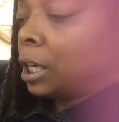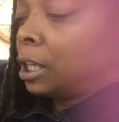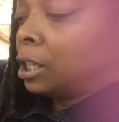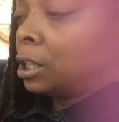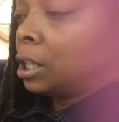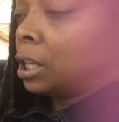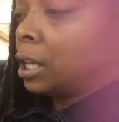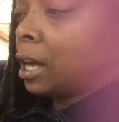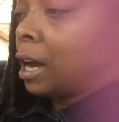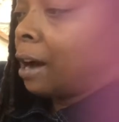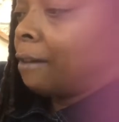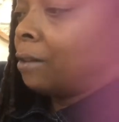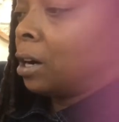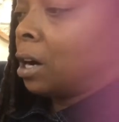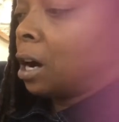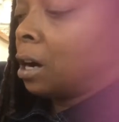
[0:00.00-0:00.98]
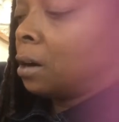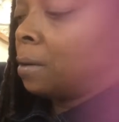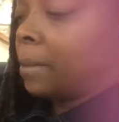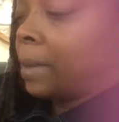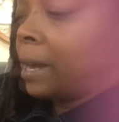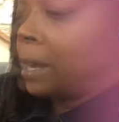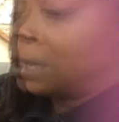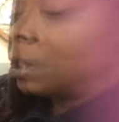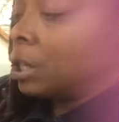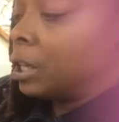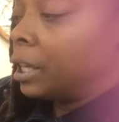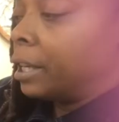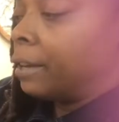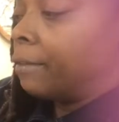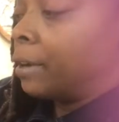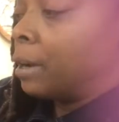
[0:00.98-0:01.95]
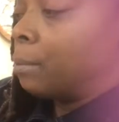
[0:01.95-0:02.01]
into the avocado mask. It's going to
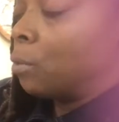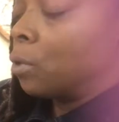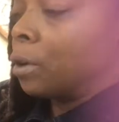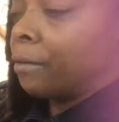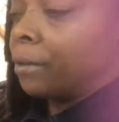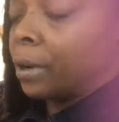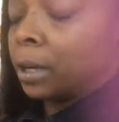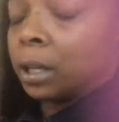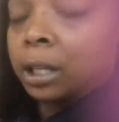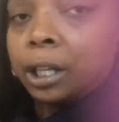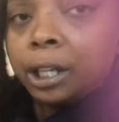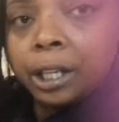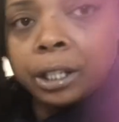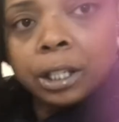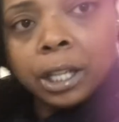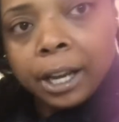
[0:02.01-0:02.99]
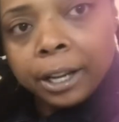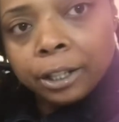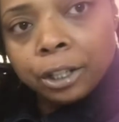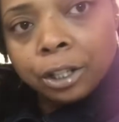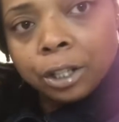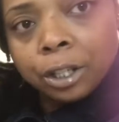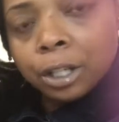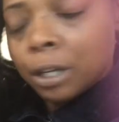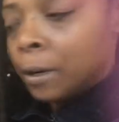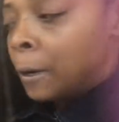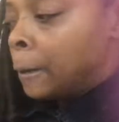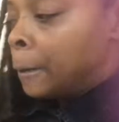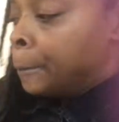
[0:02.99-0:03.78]
give it more of a good texture.